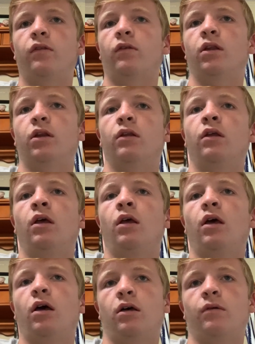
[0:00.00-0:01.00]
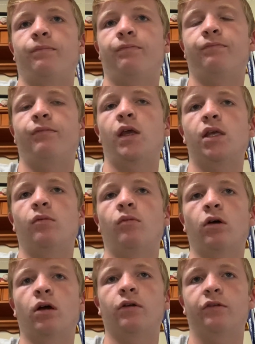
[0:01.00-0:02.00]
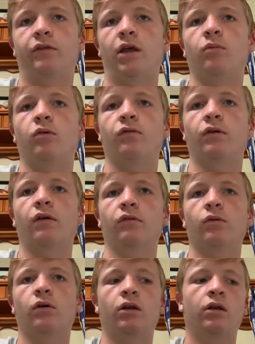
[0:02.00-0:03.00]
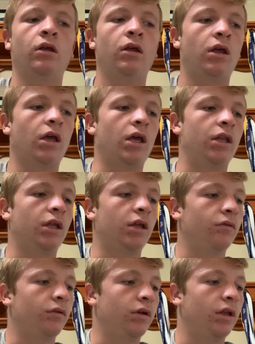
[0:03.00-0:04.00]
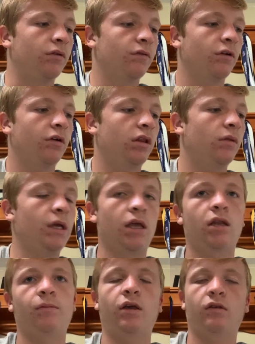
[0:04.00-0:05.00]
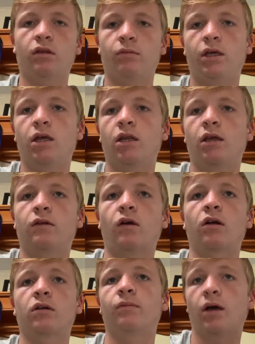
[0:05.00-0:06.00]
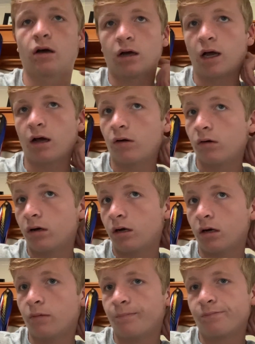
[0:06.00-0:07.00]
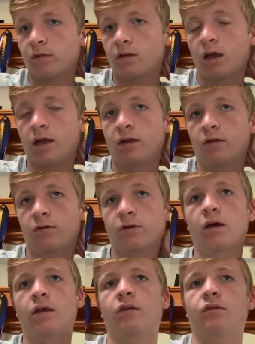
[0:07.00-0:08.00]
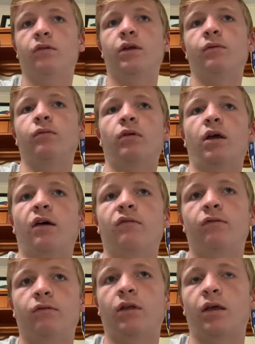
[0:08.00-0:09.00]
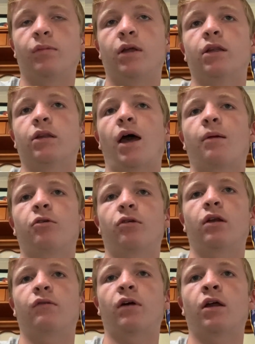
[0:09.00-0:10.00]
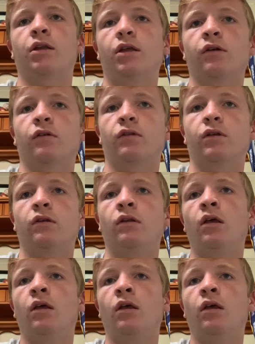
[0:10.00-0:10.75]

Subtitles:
and making it more understandable for everyone. And then he referred to the beginning, because in the beginning it talked about how scientists throughout history have been in labs trying to find cures and